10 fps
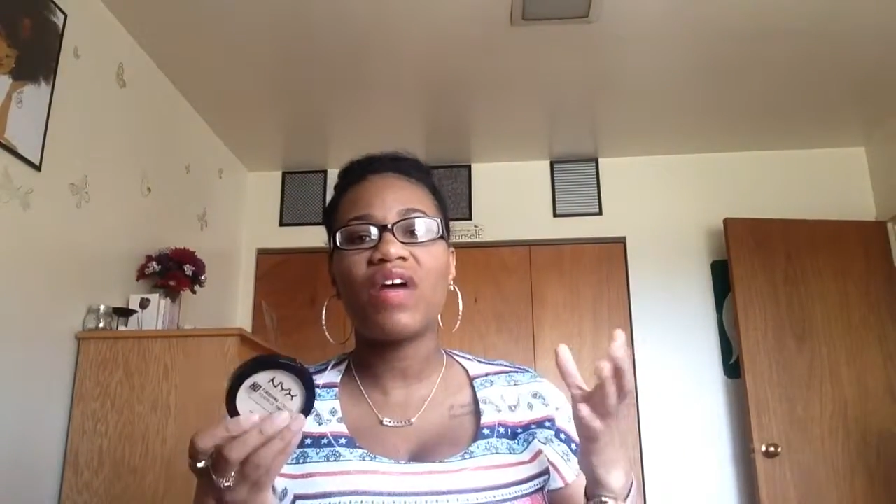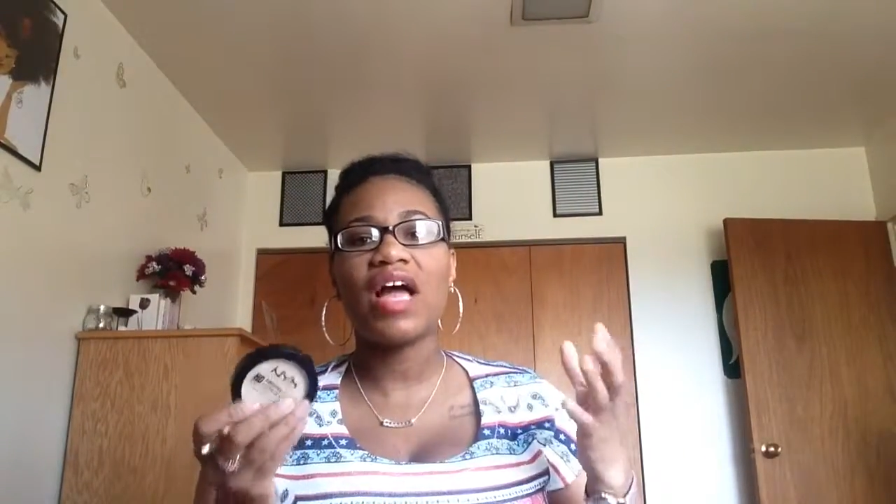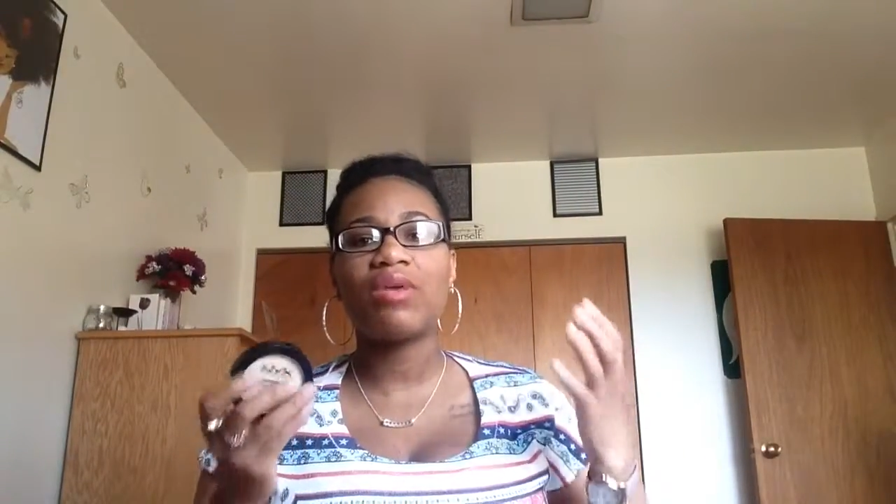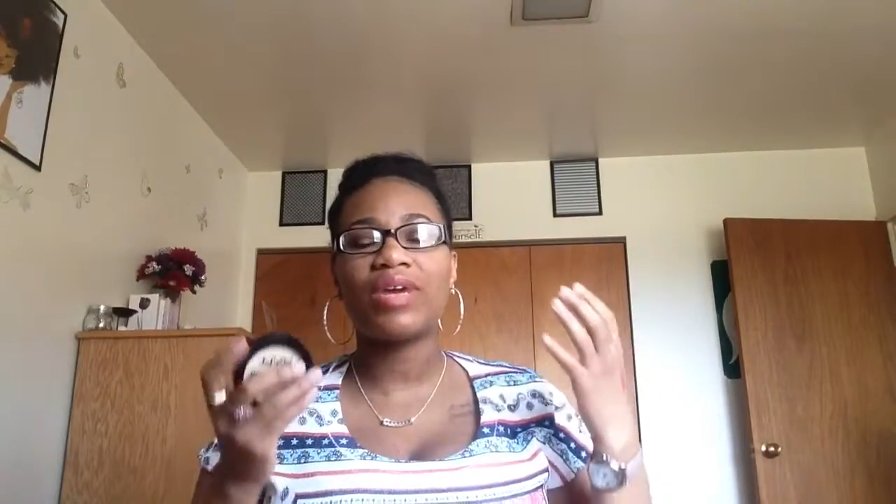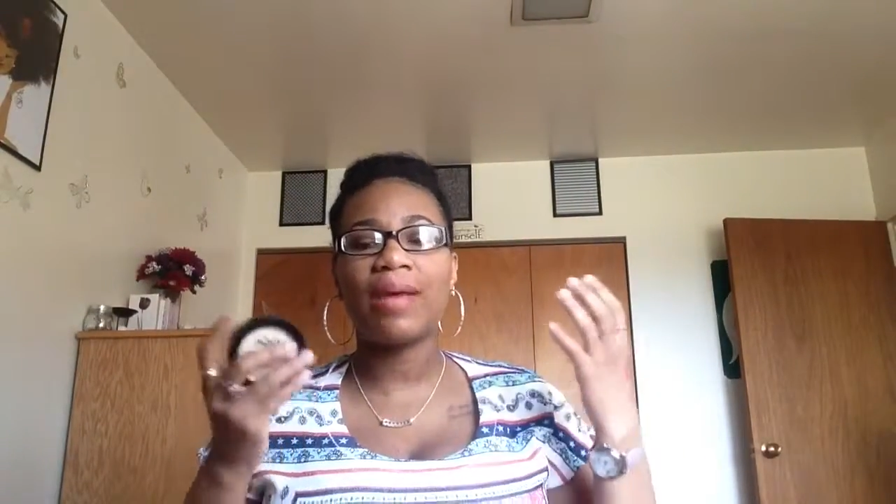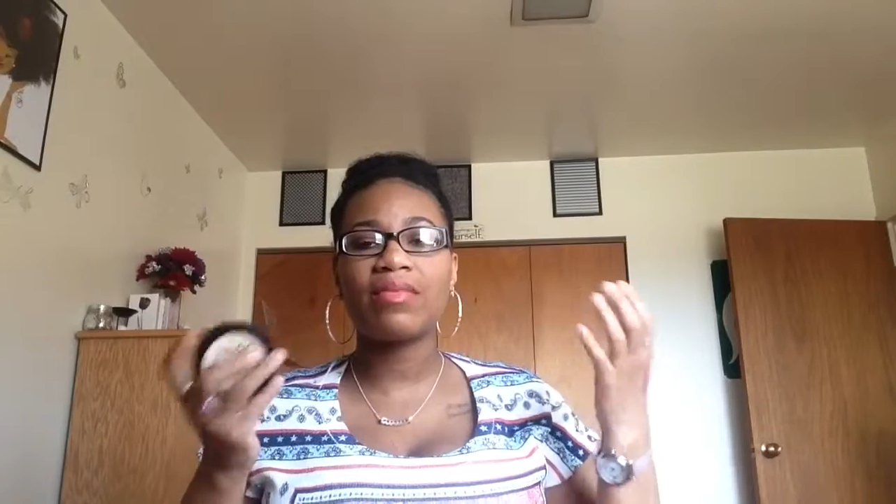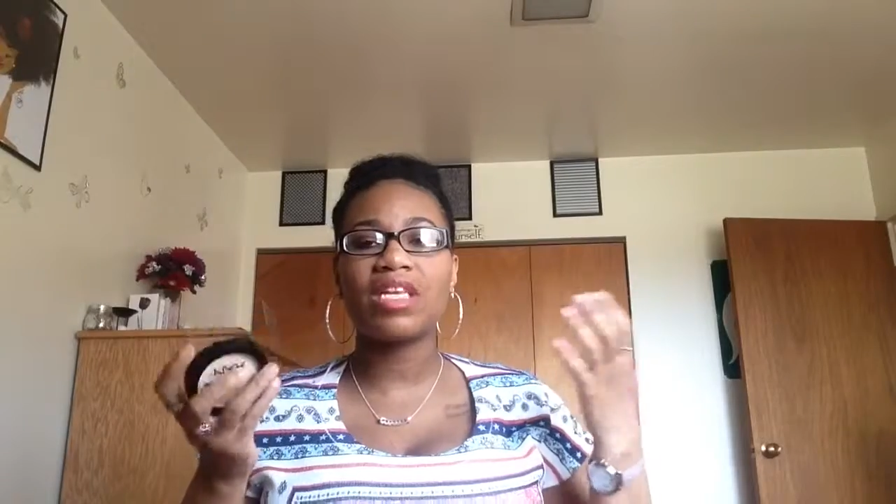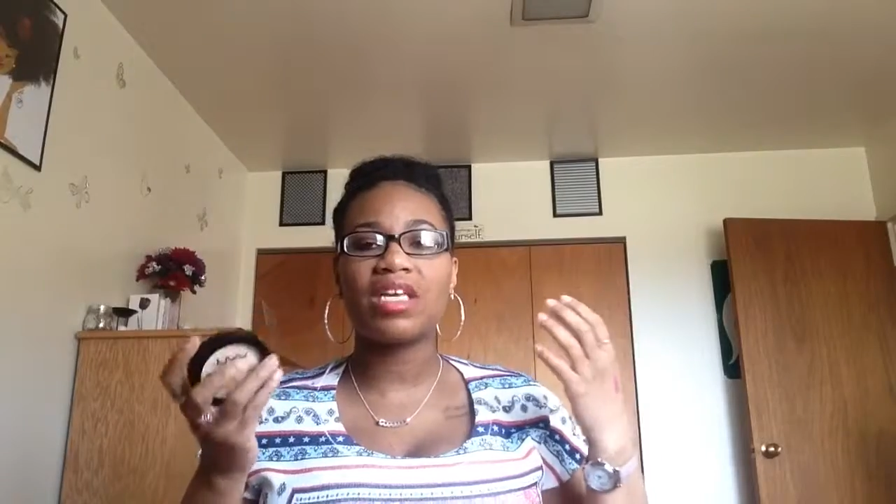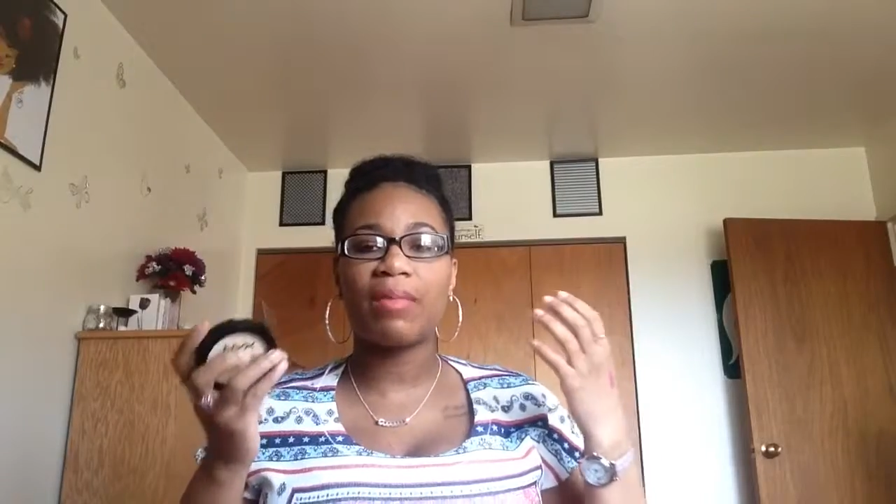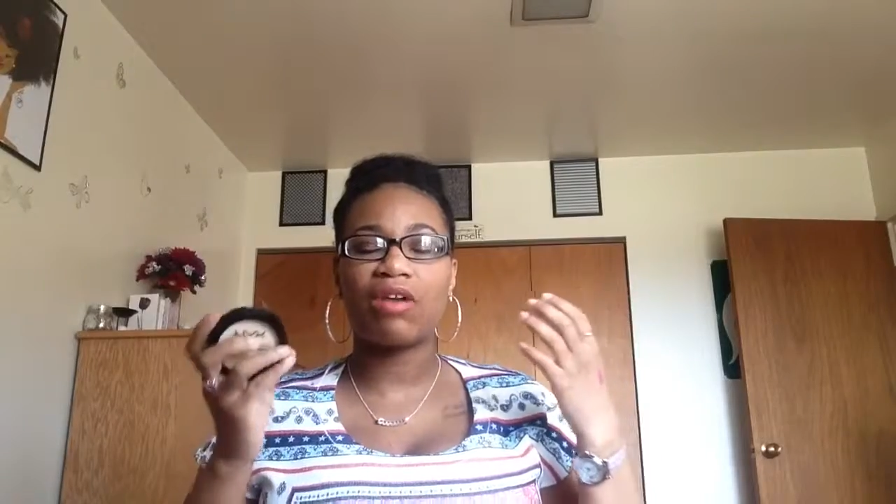find when I'm
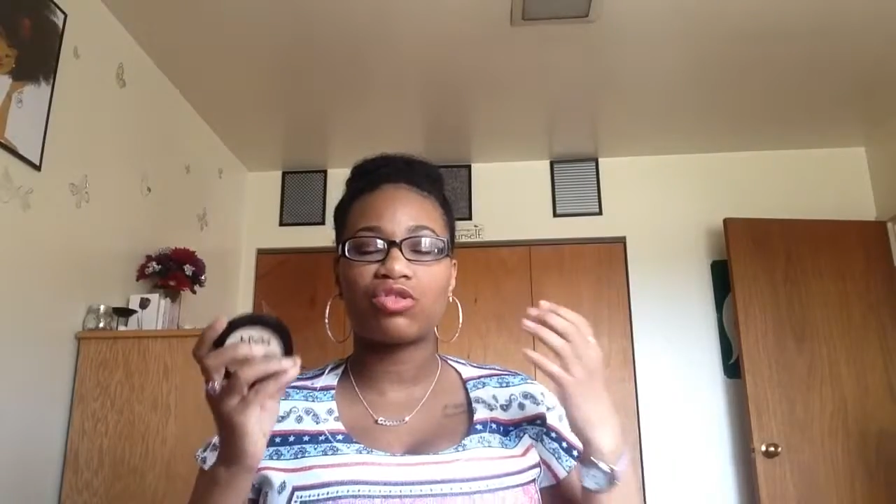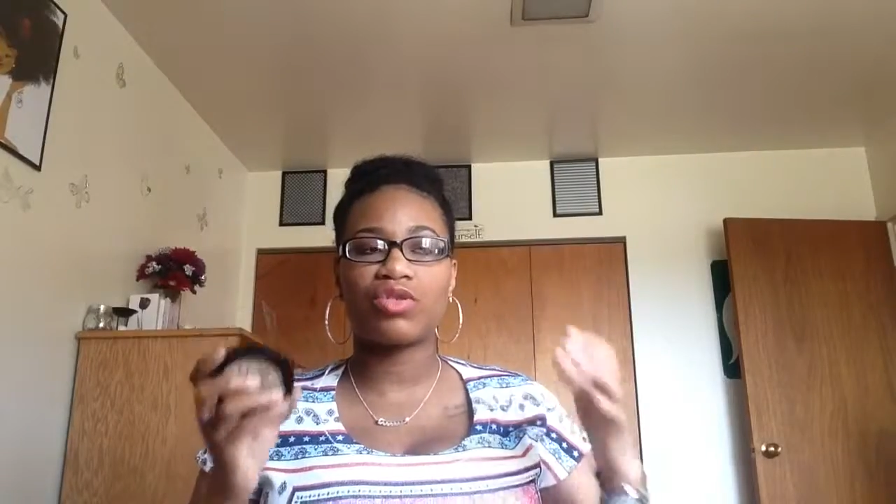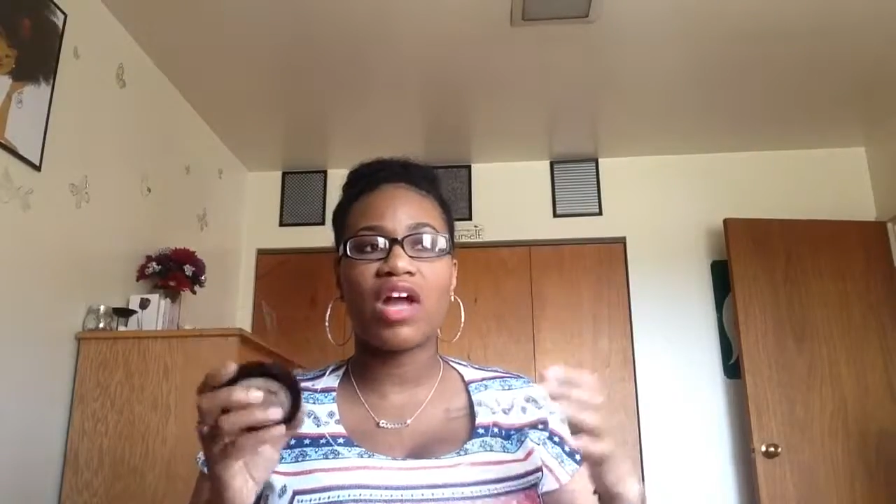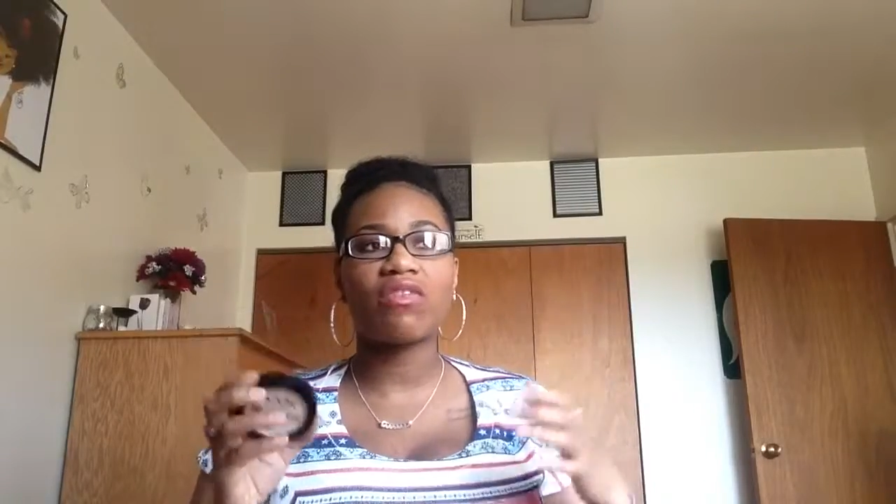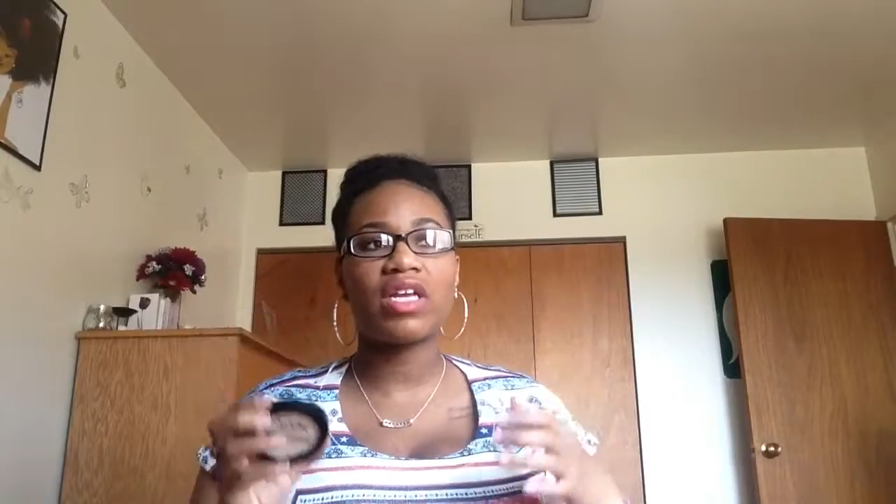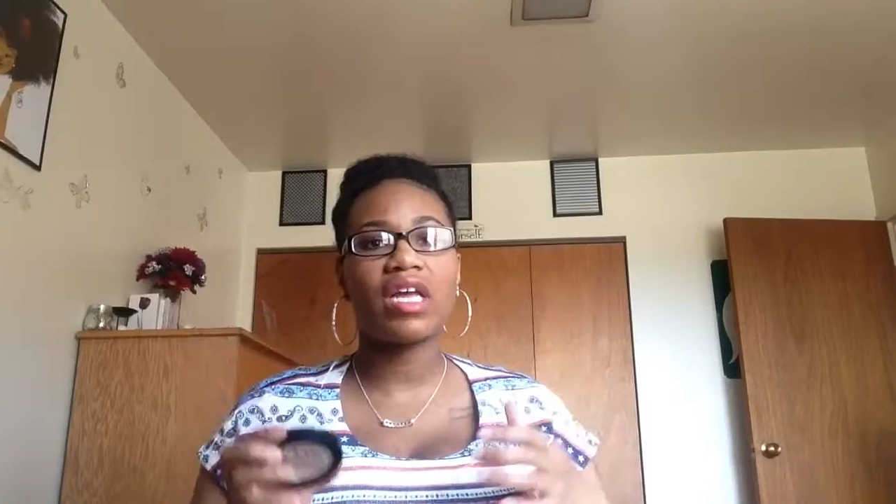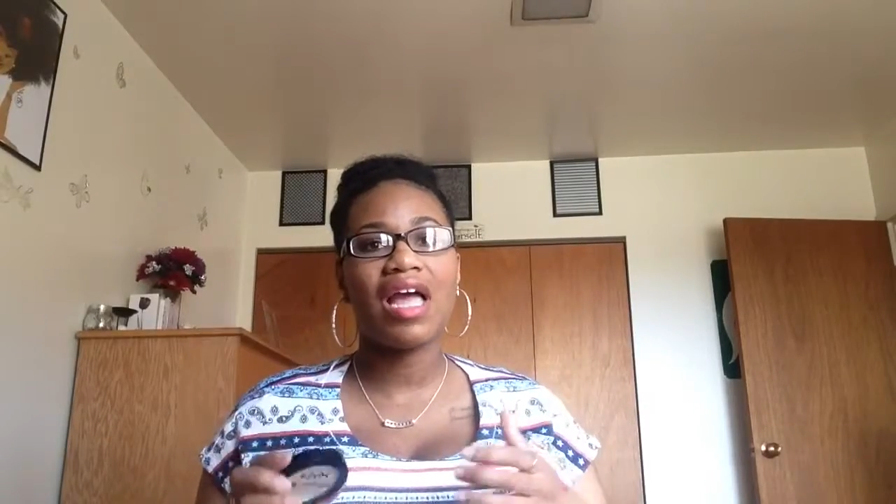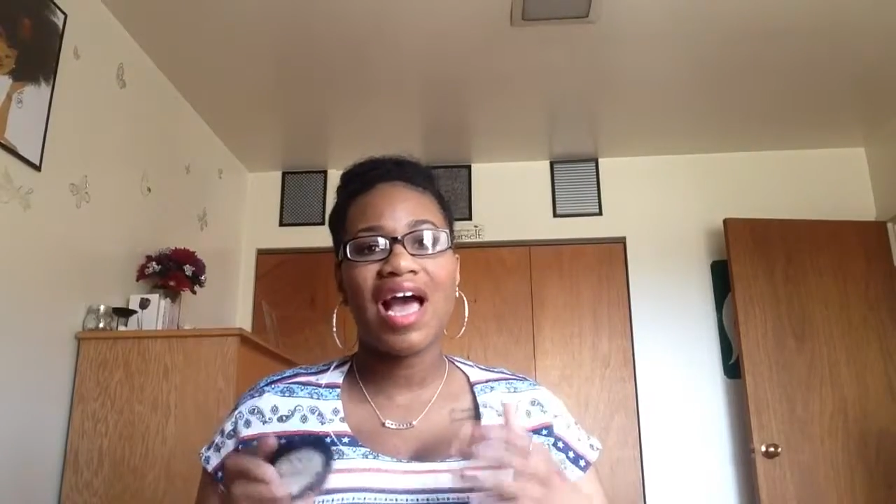thinking about traveling,